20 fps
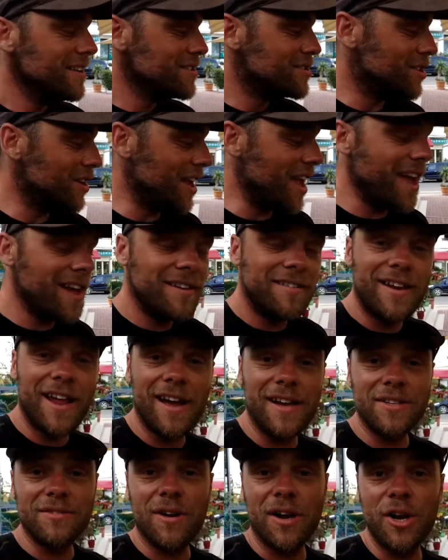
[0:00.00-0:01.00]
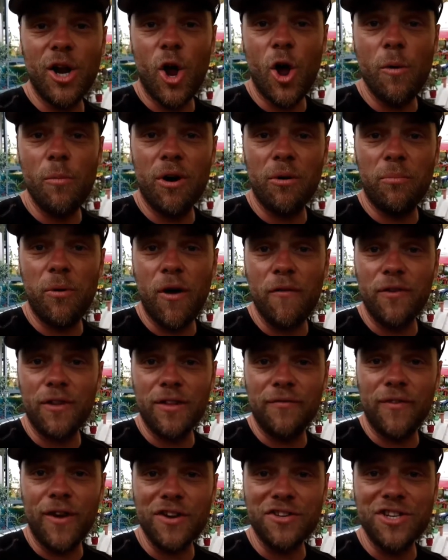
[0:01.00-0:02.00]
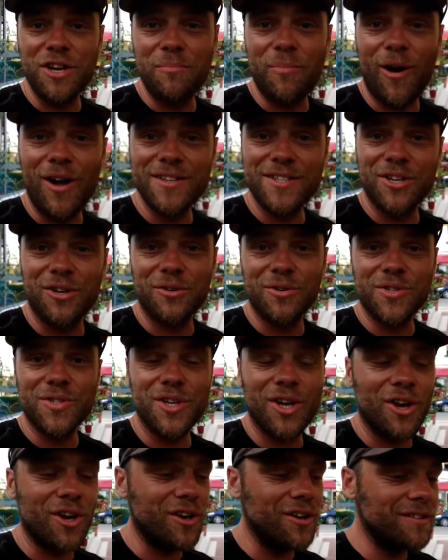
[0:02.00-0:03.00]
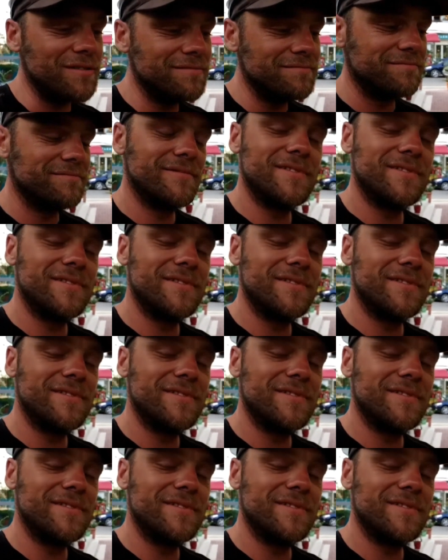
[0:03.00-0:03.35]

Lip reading: So yeah, now he's riding home on a perfectly functioning bicycle. So